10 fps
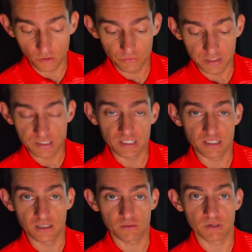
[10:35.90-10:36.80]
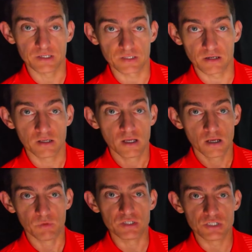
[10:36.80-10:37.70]
on the GC3. So
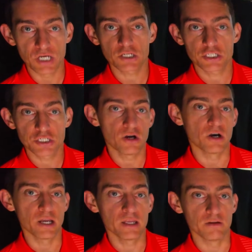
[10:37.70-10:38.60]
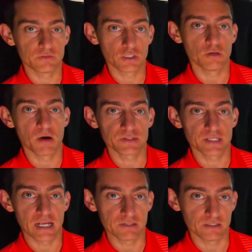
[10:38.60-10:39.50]
we're just shy of 2 miles
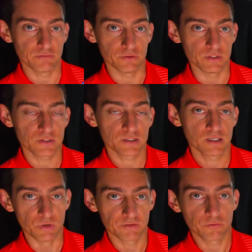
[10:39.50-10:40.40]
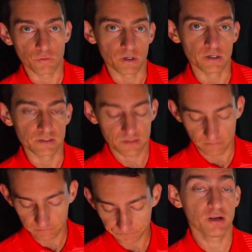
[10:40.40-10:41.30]
an hour difference with 4 irons.
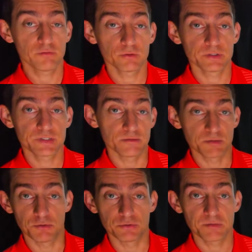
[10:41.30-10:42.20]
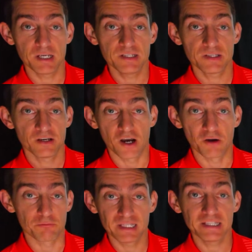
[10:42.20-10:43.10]
But overall, in terms of ball speeds,
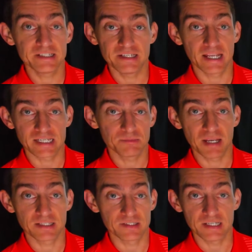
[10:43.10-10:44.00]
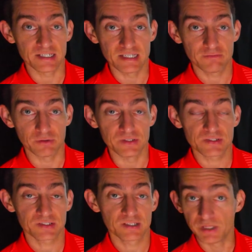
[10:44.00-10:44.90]
I really didn't expect to see a
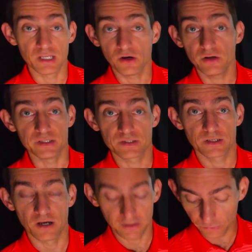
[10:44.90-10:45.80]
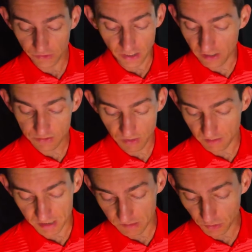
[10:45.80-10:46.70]
difference with the irons. I thought the irons were going
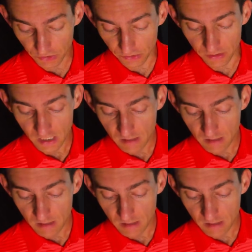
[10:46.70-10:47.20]
to be spot on,